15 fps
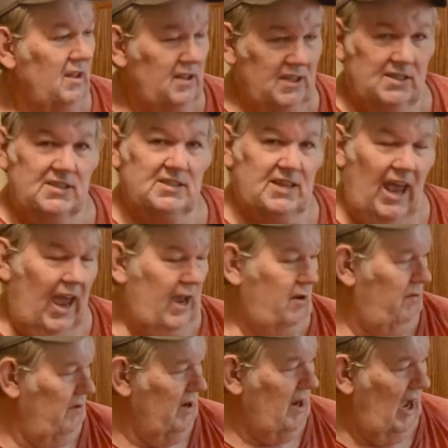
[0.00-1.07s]
this is
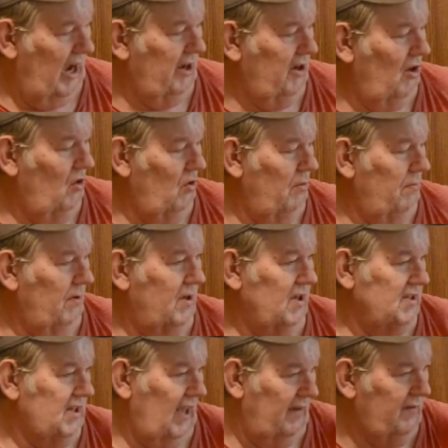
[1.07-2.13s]
accurate. I know,
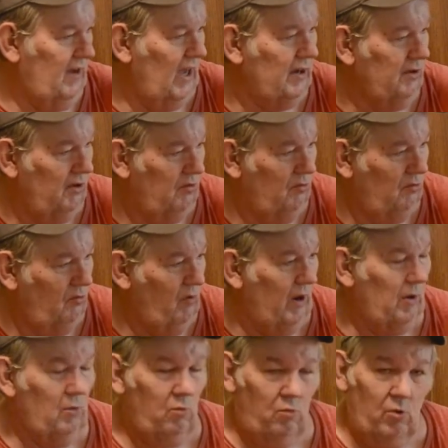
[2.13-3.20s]
because I've got a
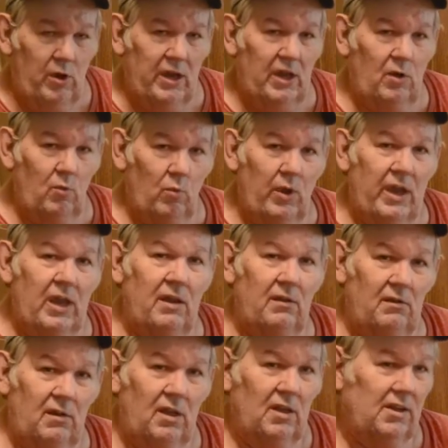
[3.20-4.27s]
great
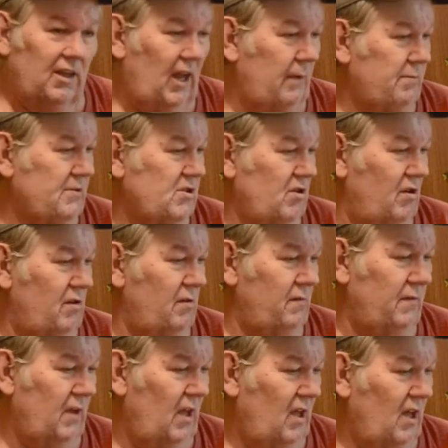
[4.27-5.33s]
wing that I preserved